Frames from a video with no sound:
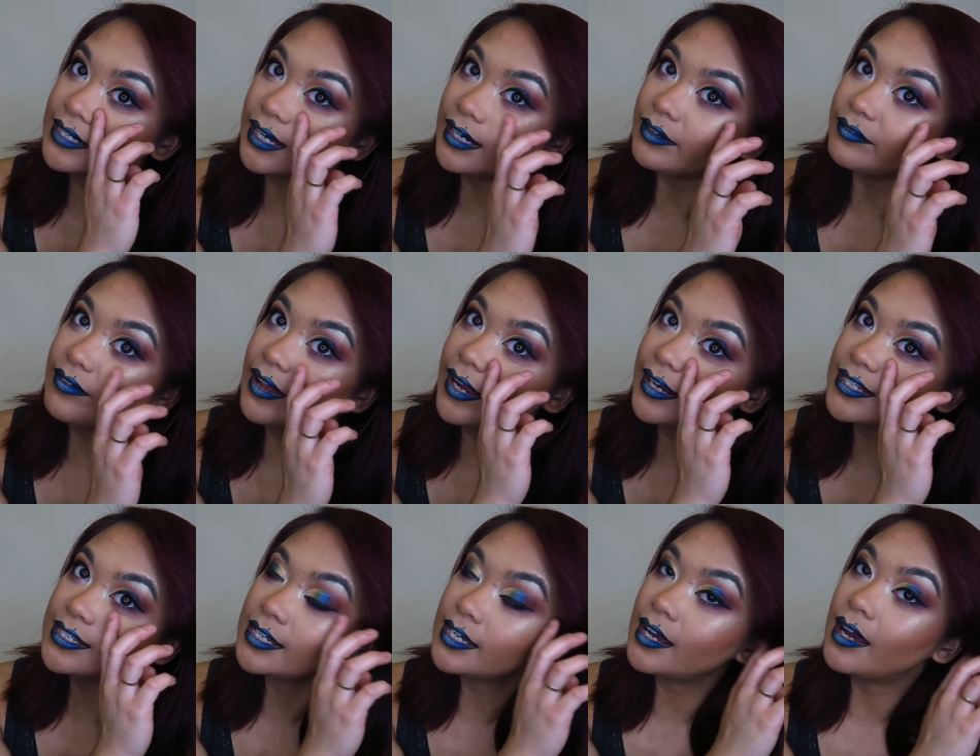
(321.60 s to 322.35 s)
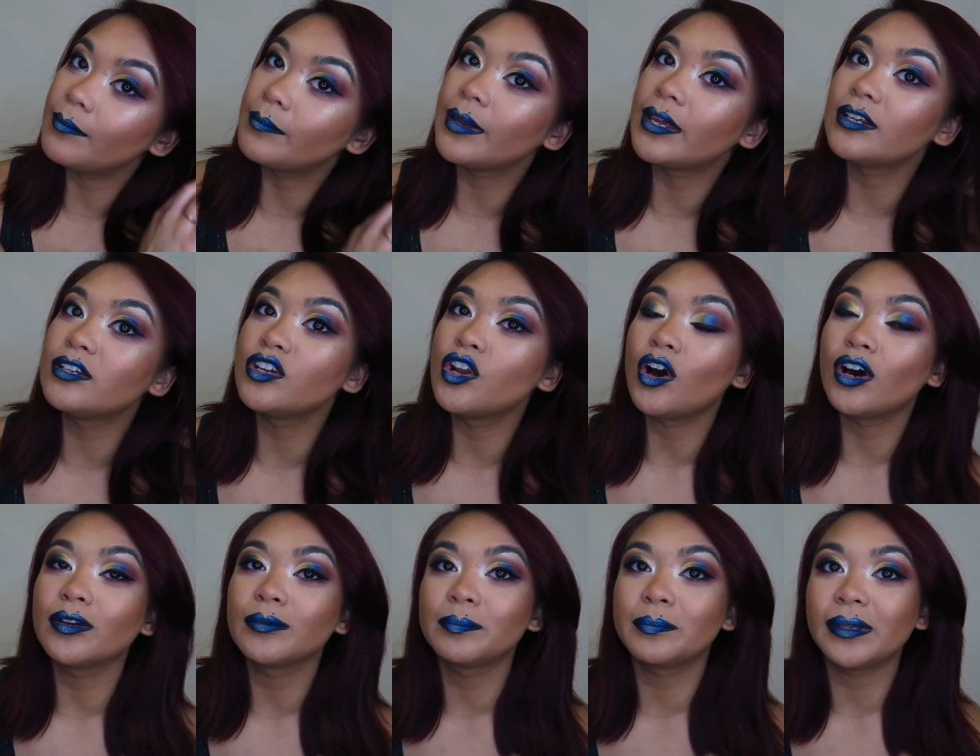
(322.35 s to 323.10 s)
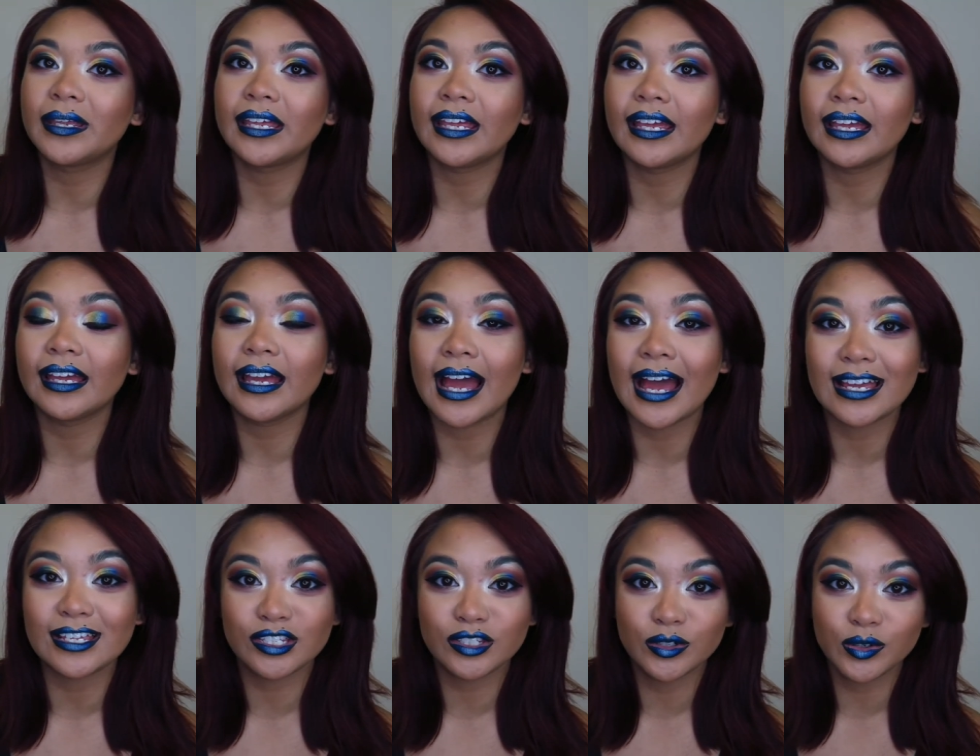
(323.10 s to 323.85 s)
kind of acting up and not being
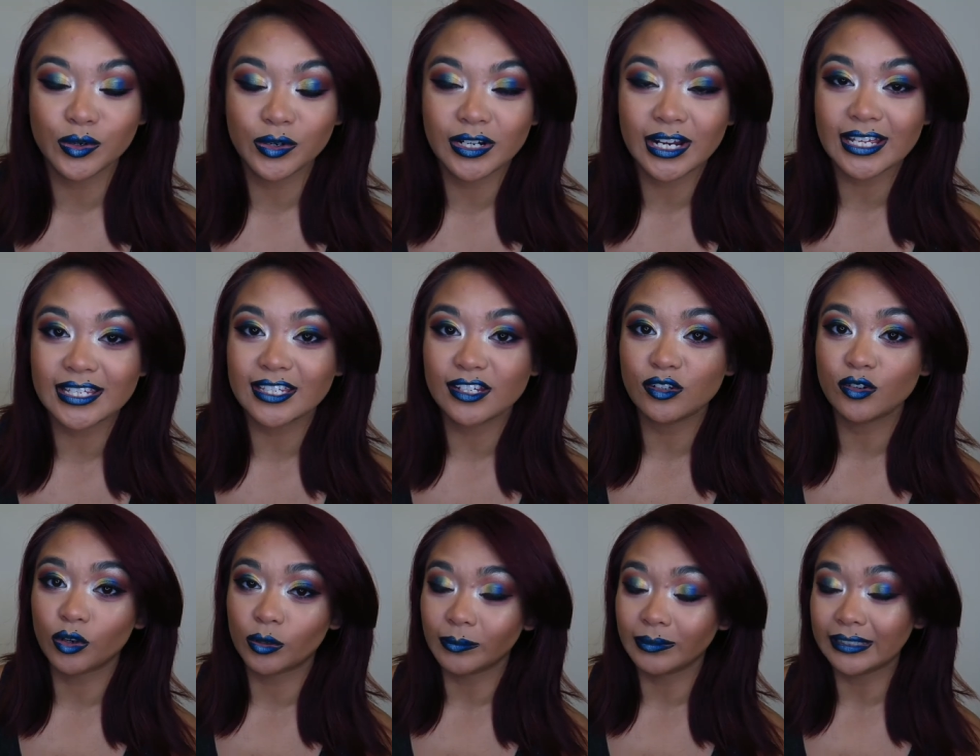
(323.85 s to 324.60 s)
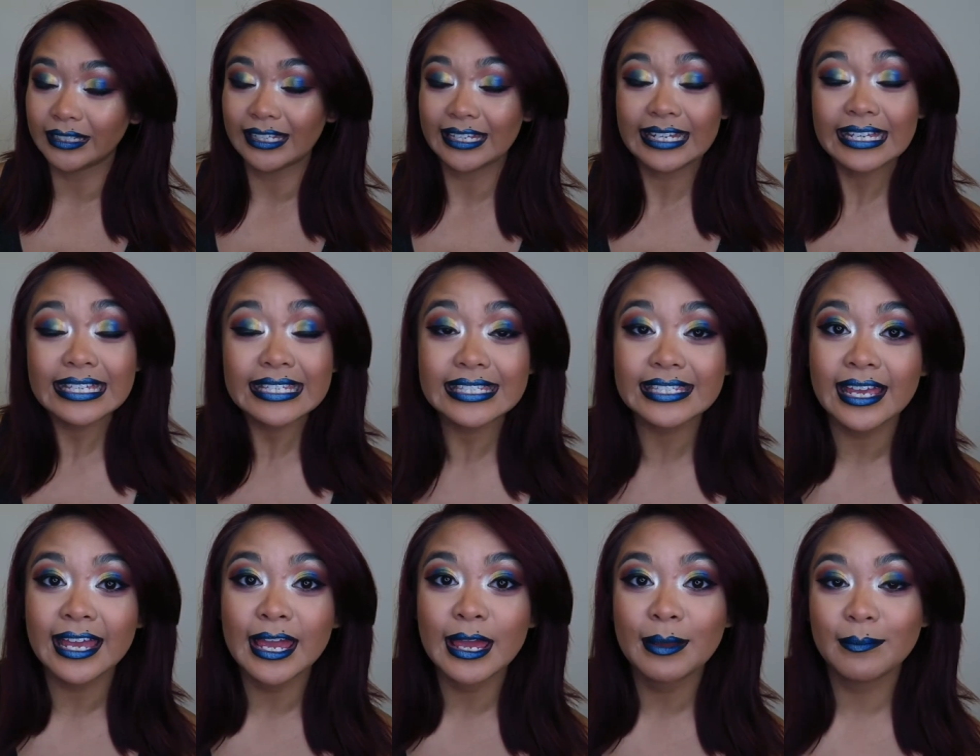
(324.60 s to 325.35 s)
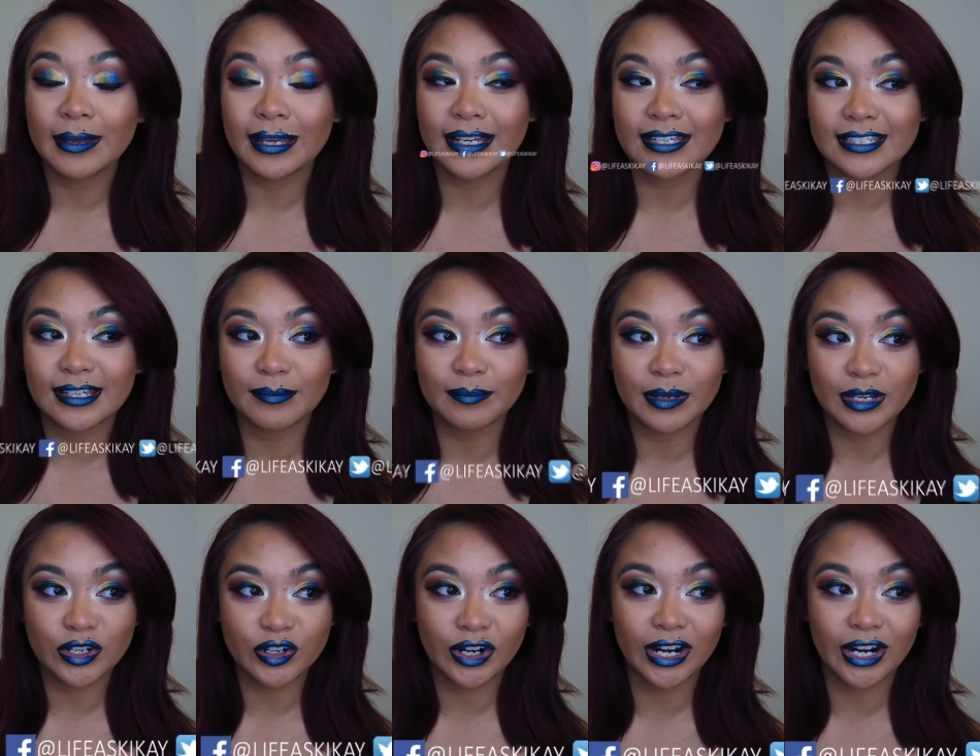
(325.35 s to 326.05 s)
as good as it normally is because I've been